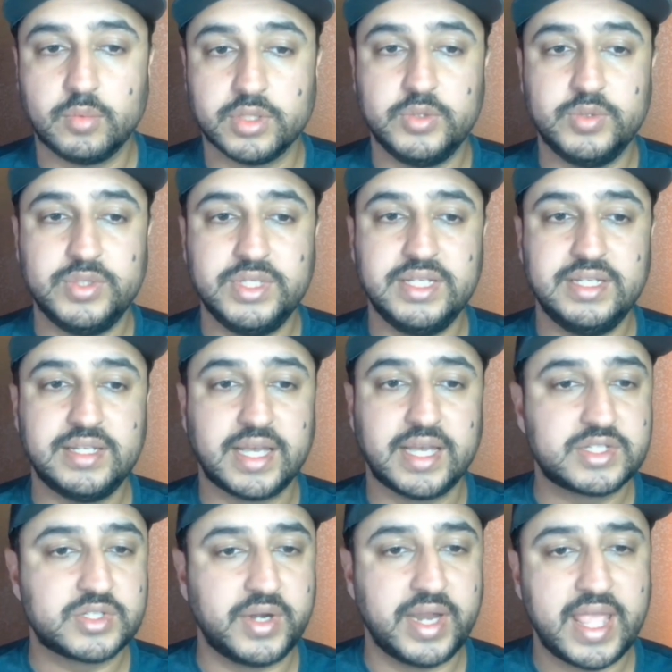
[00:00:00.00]
Whether you
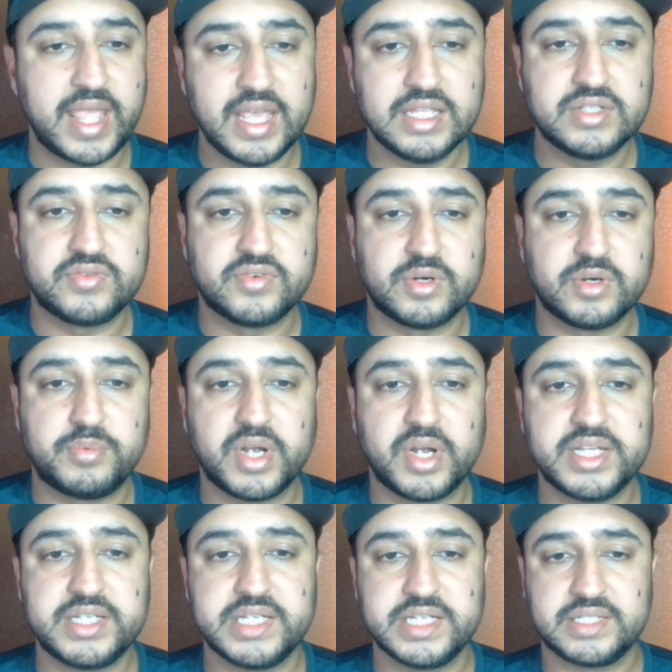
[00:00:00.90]
need extra hands for a
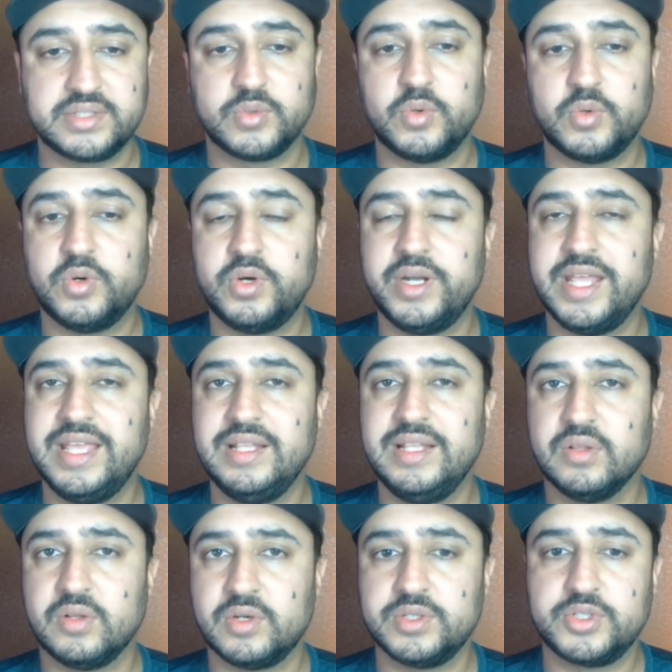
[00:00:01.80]
project or
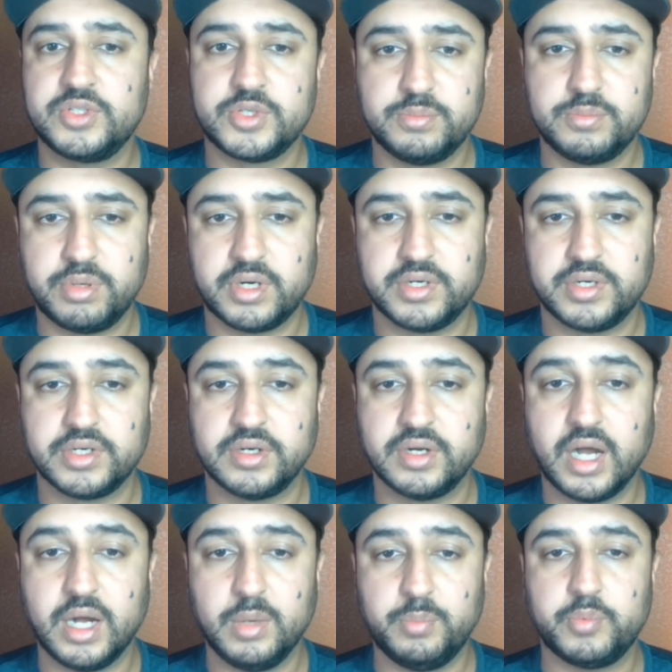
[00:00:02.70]
a long-term
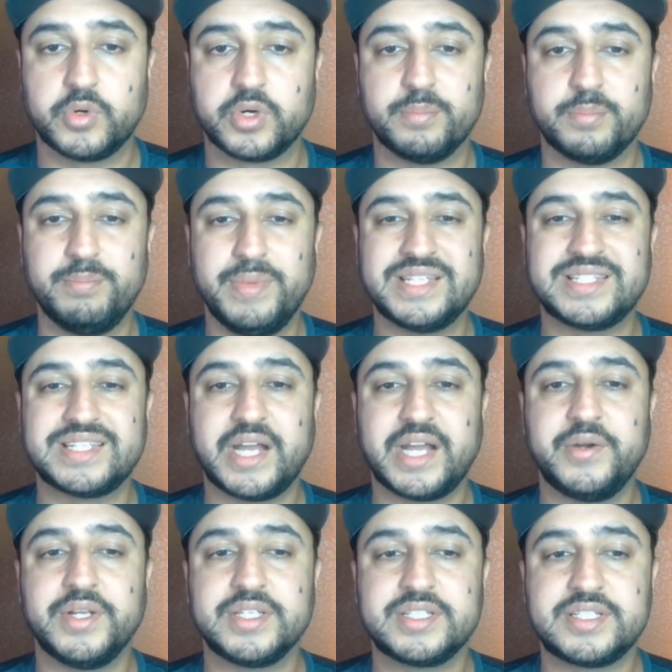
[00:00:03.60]
partner, Upwork makes
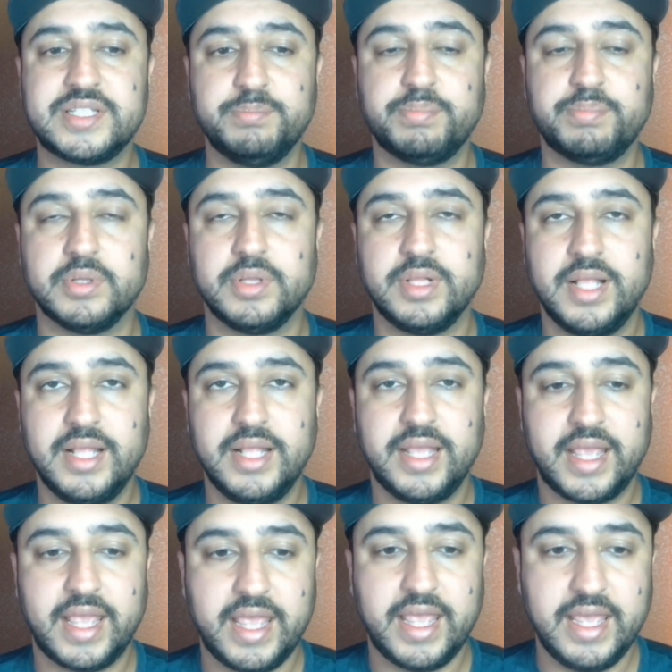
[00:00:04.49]
hiring simple
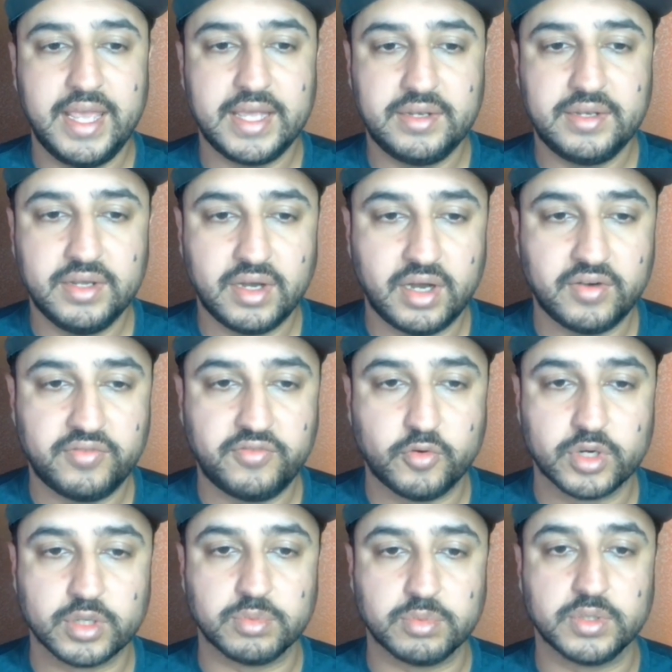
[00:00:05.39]
and
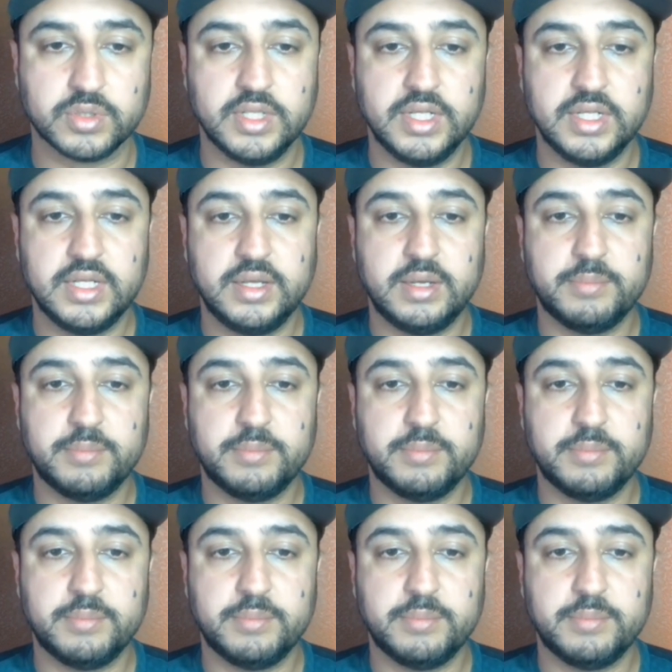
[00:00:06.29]
affordable.